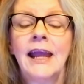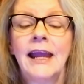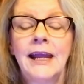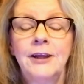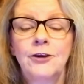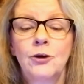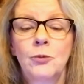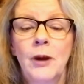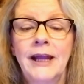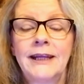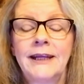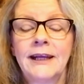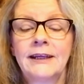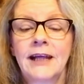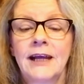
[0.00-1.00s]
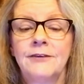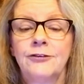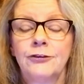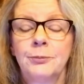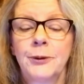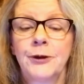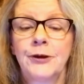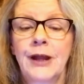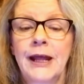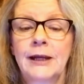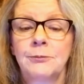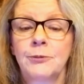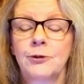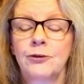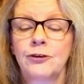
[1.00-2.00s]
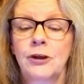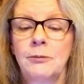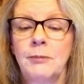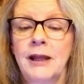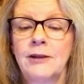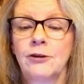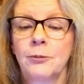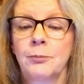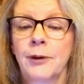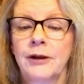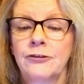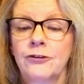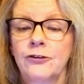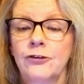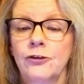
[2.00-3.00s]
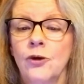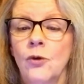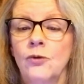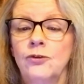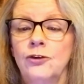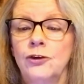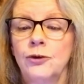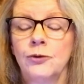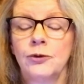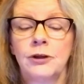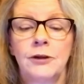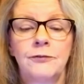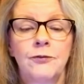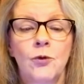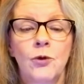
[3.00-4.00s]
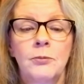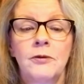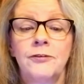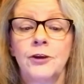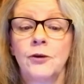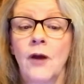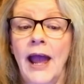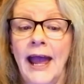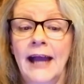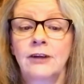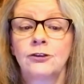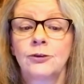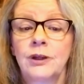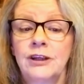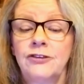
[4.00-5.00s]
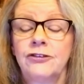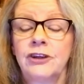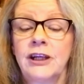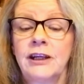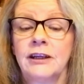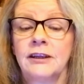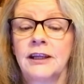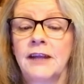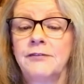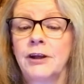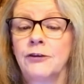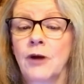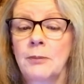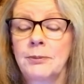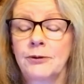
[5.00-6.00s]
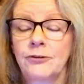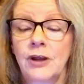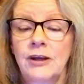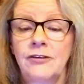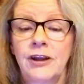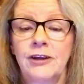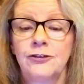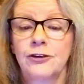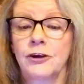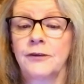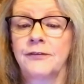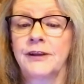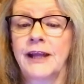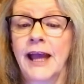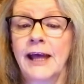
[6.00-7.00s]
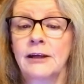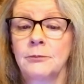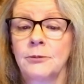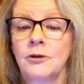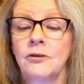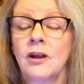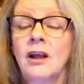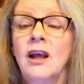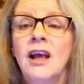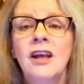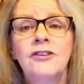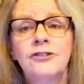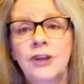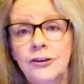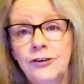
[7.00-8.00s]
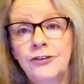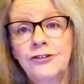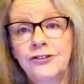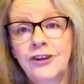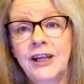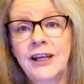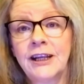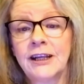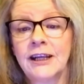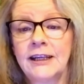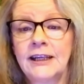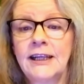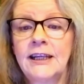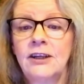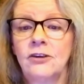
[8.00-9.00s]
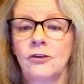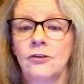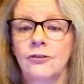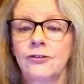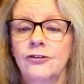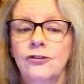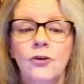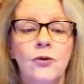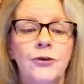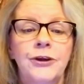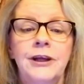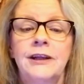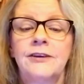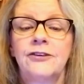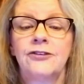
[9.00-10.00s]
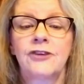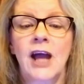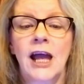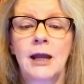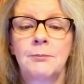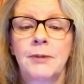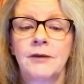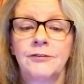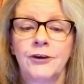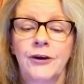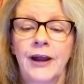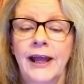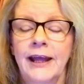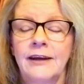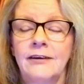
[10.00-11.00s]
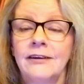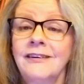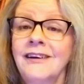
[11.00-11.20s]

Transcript: In your waking life, spirit animals can make their presence known to you in the form of you actually seeing a living representation of the animal, such as seeing an eagle soaring in the sky above your head,